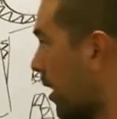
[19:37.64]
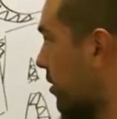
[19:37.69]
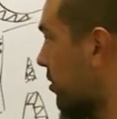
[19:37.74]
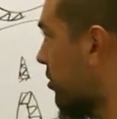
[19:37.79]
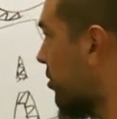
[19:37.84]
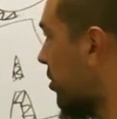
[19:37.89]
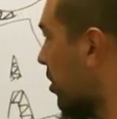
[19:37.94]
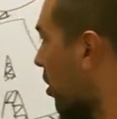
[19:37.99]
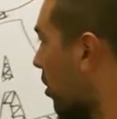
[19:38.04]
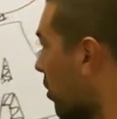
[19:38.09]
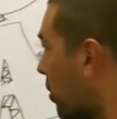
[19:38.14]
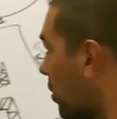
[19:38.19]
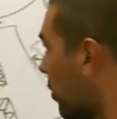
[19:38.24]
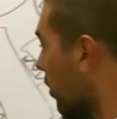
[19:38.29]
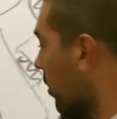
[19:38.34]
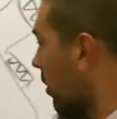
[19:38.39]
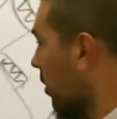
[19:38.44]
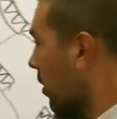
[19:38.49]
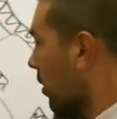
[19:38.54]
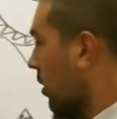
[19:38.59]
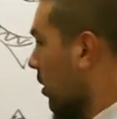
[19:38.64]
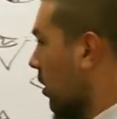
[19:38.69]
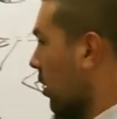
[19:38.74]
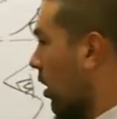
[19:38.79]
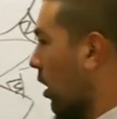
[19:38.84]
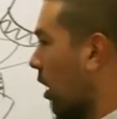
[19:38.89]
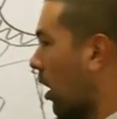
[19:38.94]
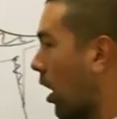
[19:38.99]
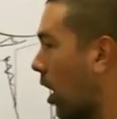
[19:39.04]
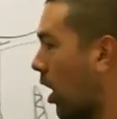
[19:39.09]
And so
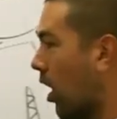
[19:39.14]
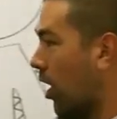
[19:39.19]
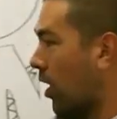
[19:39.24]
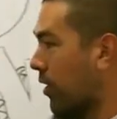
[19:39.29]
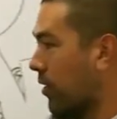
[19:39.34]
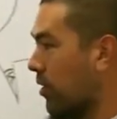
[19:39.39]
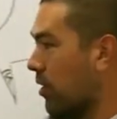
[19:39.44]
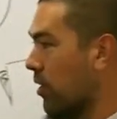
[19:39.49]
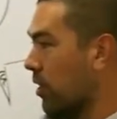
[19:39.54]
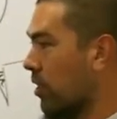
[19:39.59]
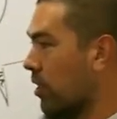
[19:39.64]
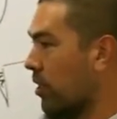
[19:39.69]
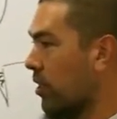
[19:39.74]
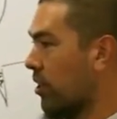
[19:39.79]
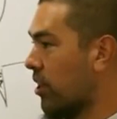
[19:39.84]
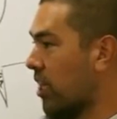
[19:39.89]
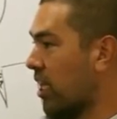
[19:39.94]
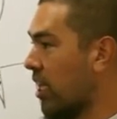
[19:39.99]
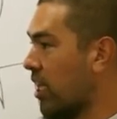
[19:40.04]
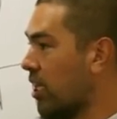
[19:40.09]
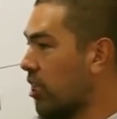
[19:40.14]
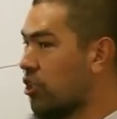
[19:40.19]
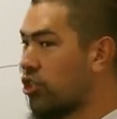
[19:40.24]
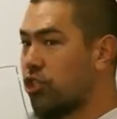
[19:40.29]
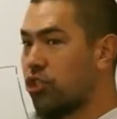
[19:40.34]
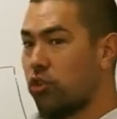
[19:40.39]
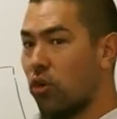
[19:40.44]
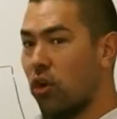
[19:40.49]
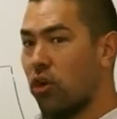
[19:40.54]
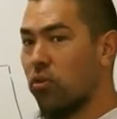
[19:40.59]
on the
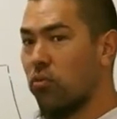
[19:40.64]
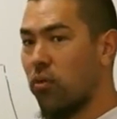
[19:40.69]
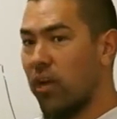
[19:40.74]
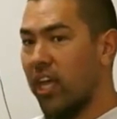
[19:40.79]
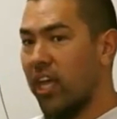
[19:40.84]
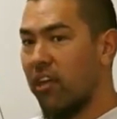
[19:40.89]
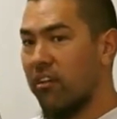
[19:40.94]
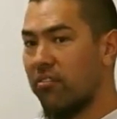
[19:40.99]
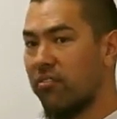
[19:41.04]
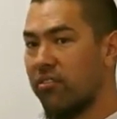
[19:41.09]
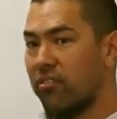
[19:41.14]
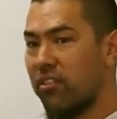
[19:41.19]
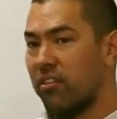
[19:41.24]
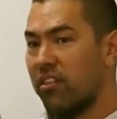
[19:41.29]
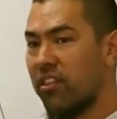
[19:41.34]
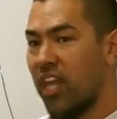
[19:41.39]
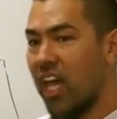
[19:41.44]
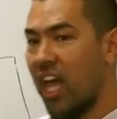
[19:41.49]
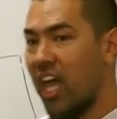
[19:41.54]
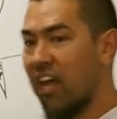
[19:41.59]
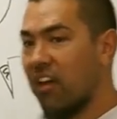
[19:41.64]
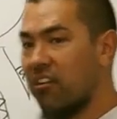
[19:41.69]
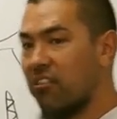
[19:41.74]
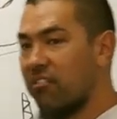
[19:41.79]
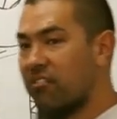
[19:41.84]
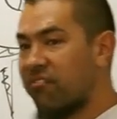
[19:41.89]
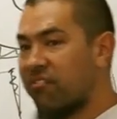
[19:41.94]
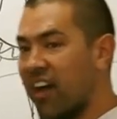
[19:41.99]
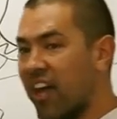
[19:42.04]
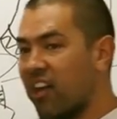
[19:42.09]
short wave, that
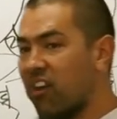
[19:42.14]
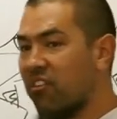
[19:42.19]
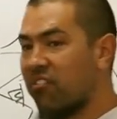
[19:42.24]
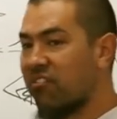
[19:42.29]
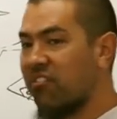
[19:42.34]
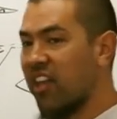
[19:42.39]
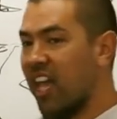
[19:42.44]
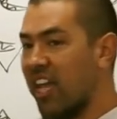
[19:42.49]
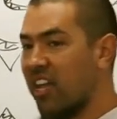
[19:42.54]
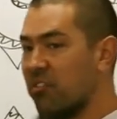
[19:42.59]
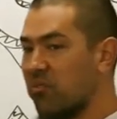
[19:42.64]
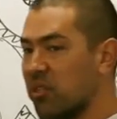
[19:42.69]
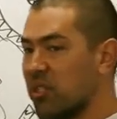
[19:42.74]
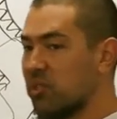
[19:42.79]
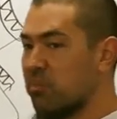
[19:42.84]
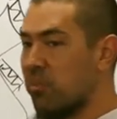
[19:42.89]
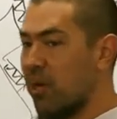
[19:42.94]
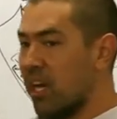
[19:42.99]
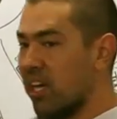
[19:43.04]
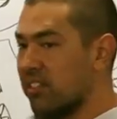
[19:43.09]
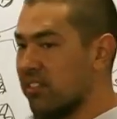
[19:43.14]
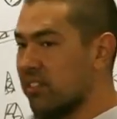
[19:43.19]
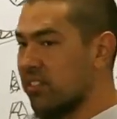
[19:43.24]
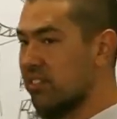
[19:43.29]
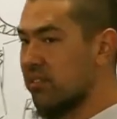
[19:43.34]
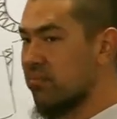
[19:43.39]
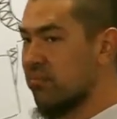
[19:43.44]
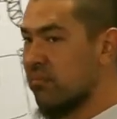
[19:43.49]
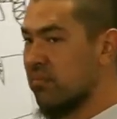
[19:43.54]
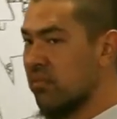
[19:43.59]
fight or flight
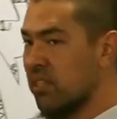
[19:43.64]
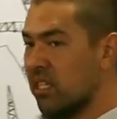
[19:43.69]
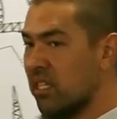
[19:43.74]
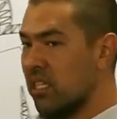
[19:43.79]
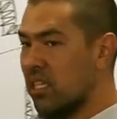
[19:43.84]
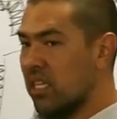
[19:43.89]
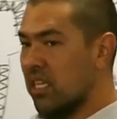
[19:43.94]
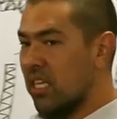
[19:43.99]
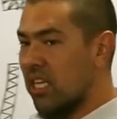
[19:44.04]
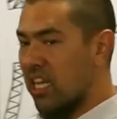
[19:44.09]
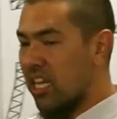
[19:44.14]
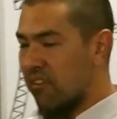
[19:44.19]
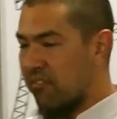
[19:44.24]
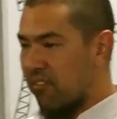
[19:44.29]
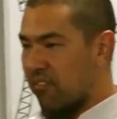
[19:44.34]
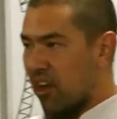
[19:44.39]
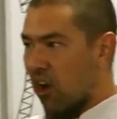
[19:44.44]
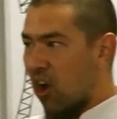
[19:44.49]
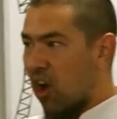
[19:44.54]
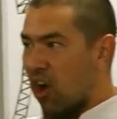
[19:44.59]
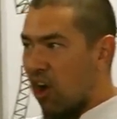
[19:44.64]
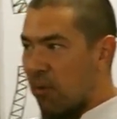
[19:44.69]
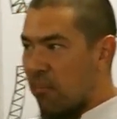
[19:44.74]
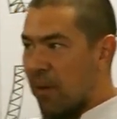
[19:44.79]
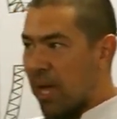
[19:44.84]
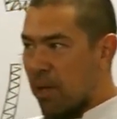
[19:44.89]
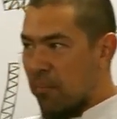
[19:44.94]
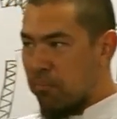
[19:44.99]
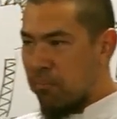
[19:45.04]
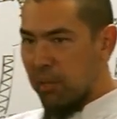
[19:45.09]
response, if all
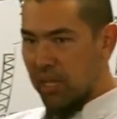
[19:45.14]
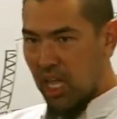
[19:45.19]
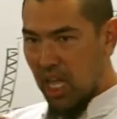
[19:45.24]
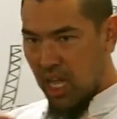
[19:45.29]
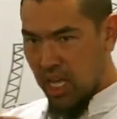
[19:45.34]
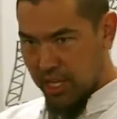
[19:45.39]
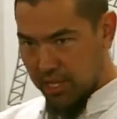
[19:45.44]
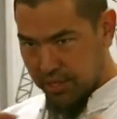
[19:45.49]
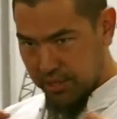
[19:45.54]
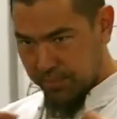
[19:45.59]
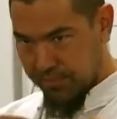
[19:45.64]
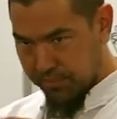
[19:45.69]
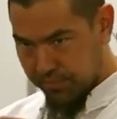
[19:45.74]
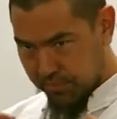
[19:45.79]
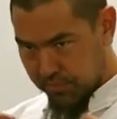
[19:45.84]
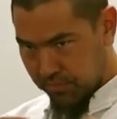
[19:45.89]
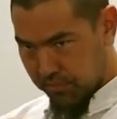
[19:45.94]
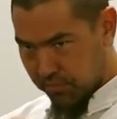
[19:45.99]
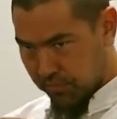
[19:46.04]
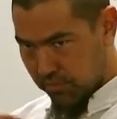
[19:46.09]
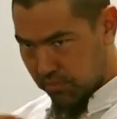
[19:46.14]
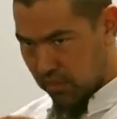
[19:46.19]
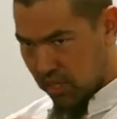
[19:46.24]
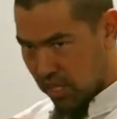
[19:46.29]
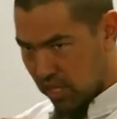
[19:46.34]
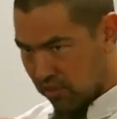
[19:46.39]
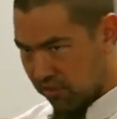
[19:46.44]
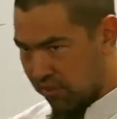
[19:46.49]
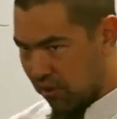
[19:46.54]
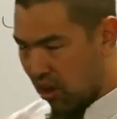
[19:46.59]
my blood,
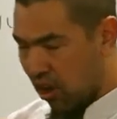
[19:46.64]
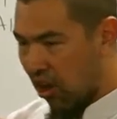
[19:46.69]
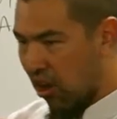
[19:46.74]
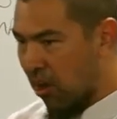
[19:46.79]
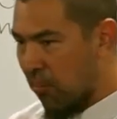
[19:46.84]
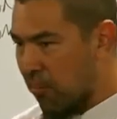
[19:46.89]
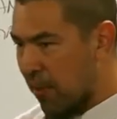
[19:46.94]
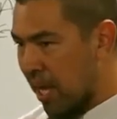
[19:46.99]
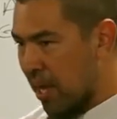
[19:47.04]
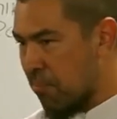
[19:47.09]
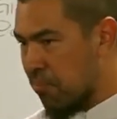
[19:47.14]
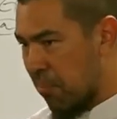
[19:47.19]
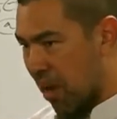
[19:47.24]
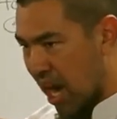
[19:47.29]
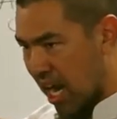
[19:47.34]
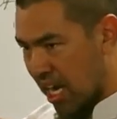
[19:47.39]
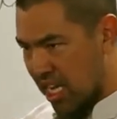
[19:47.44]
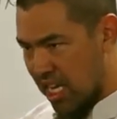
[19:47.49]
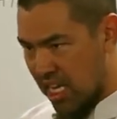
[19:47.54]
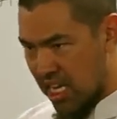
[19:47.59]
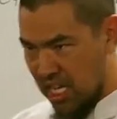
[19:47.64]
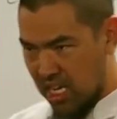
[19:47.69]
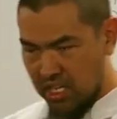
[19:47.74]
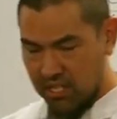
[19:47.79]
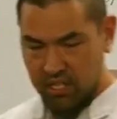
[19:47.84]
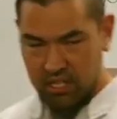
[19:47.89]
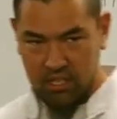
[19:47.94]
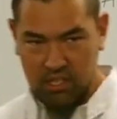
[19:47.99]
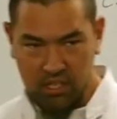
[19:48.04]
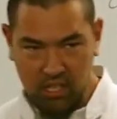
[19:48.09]
if all my body
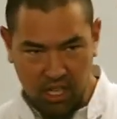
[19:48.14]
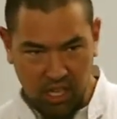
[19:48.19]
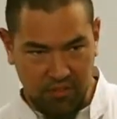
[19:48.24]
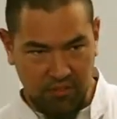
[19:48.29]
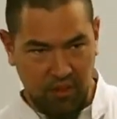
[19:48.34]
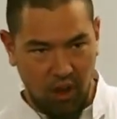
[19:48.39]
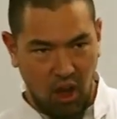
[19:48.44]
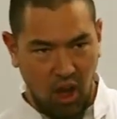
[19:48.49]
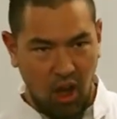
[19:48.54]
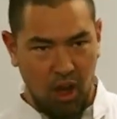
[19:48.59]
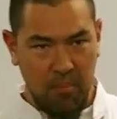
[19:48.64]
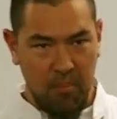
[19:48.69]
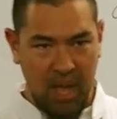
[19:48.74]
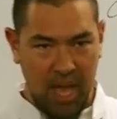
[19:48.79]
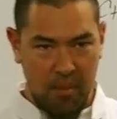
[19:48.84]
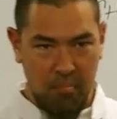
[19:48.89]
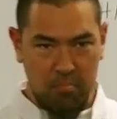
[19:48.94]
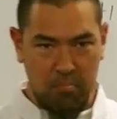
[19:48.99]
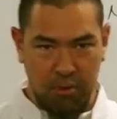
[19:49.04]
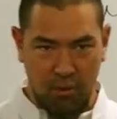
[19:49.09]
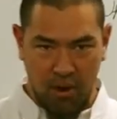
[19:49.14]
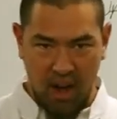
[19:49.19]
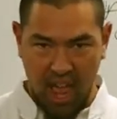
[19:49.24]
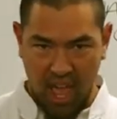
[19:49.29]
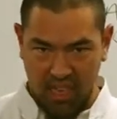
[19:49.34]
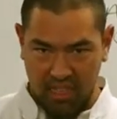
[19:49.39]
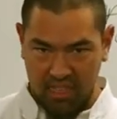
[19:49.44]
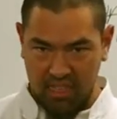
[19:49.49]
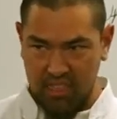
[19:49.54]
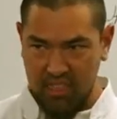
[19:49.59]
heat, if all my
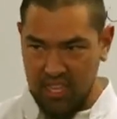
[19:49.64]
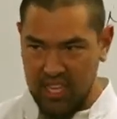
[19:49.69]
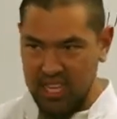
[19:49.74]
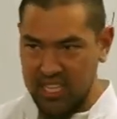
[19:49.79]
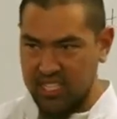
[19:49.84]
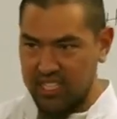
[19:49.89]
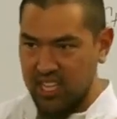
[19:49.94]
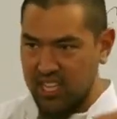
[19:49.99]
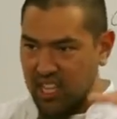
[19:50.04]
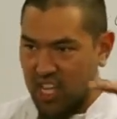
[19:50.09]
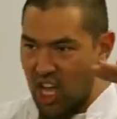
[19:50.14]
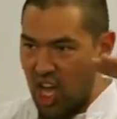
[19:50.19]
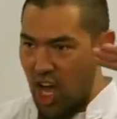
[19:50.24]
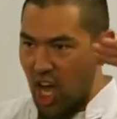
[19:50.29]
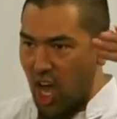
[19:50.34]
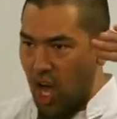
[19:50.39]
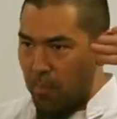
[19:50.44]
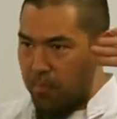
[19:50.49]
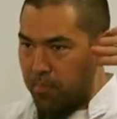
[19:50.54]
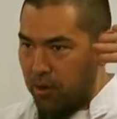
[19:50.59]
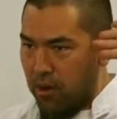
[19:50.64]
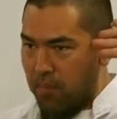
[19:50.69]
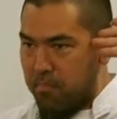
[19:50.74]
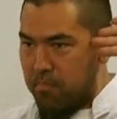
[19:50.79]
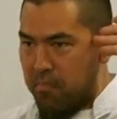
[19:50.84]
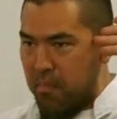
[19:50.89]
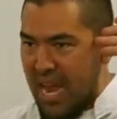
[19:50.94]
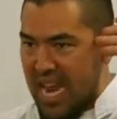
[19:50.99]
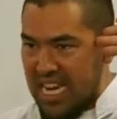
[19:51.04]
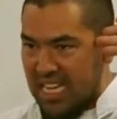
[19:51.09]
breath is in the upper
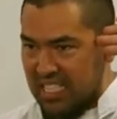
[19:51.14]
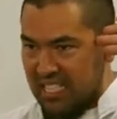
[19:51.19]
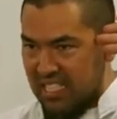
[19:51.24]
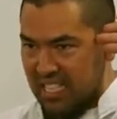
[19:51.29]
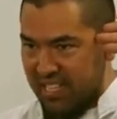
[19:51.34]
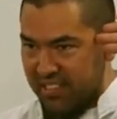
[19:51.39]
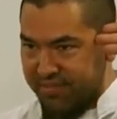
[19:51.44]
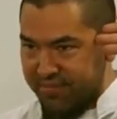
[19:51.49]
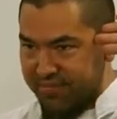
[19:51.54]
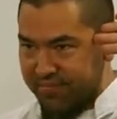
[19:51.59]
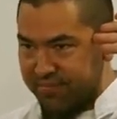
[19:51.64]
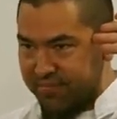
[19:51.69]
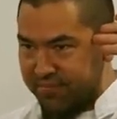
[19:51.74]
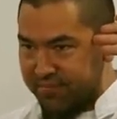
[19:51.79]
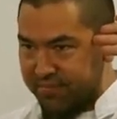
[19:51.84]
basin,